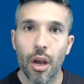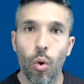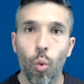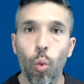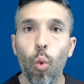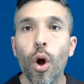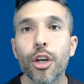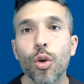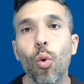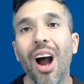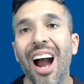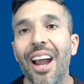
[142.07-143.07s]
What
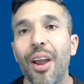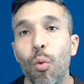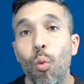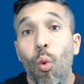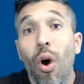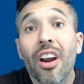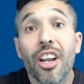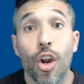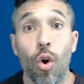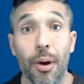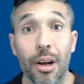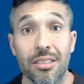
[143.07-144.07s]
do I want to
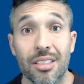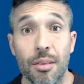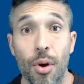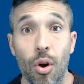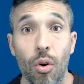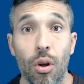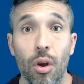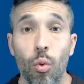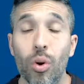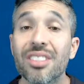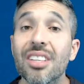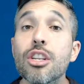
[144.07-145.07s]
know about Ximo?
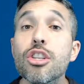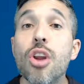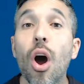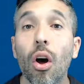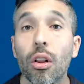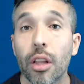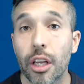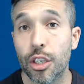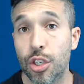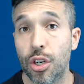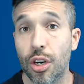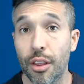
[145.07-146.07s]
What is the
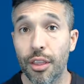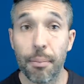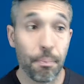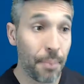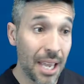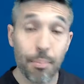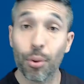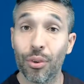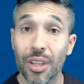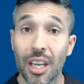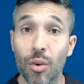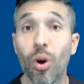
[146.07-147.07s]
knowledge that people
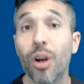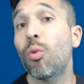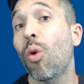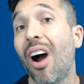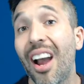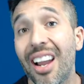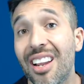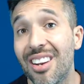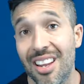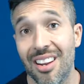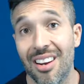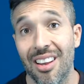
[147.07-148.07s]
need? What do I
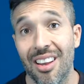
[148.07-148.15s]
need?